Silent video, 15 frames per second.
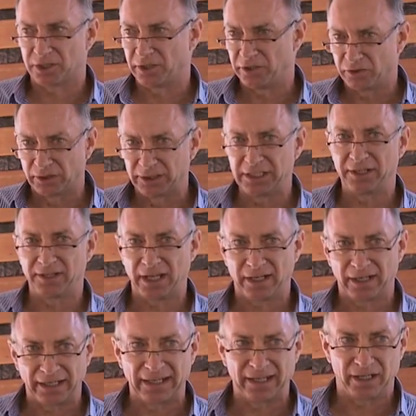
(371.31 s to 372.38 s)
and you'll hear that
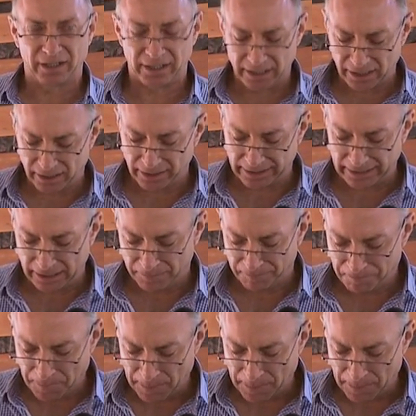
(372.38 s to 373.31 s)
again and again and again.